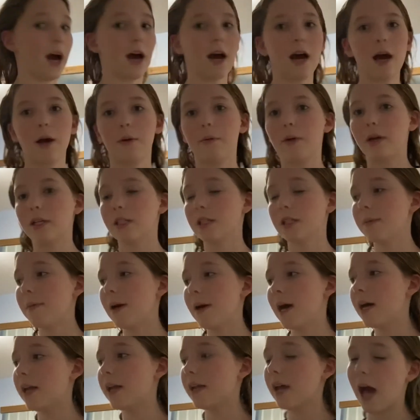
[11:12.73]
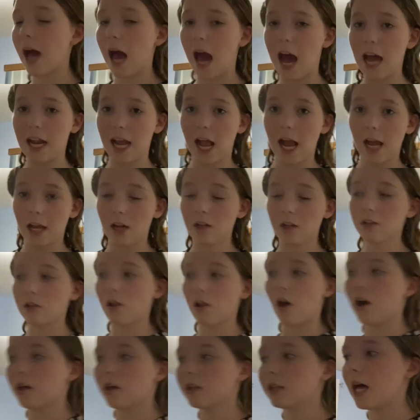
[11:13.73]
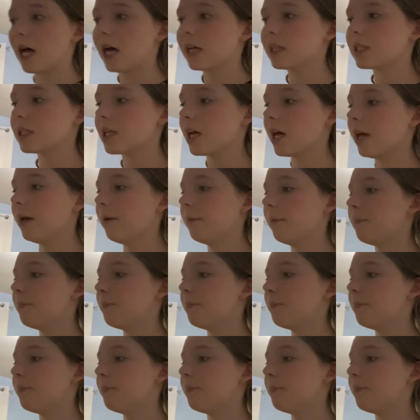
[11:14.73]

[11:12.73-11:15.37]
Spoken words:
I went to bed at 8 o'clock last night